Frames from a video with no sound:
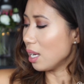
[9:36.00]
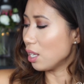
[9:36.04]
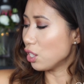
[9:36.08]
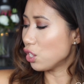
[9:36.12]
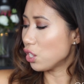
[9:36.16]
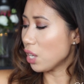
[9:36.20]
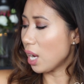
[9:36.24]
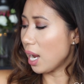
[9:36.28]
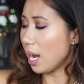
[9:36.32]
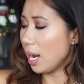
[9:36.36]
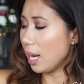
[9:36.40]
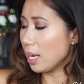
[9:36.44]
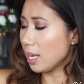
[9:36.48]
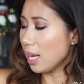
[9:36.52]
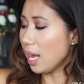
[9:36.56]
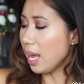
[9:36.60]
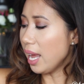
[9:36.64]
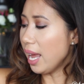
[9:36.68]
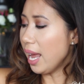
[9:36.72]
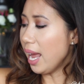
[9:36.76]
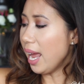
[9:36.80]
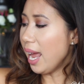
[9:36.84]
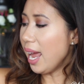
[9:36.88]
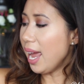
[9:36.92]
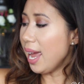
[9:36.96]
shade.
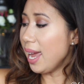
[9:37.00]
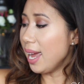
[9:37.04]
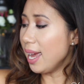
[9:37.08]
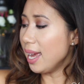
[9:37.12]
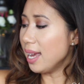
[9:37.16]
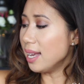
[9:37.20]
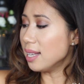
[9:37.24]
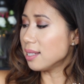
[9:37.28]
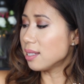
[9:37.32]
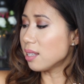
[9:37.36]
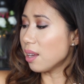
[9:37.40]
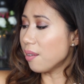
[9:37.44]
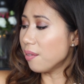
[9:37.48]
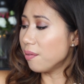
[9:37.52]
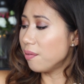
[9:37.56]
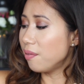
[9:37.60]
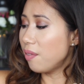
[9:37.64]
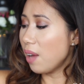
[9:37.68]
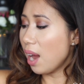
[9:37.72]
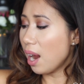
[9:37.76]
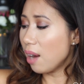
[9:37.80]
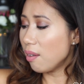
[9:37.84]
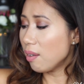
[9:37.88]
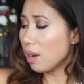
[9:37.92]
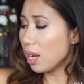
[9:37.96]
It is a
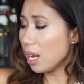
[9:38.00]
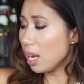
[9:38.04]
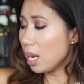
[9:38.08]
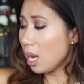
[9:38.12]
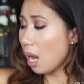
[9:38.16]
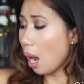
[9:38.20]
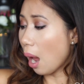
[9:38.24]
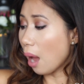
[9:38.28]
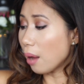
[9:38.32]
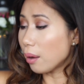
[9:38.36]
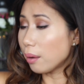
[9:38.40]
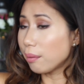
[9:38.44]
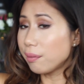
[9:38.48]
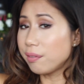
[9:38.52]
very,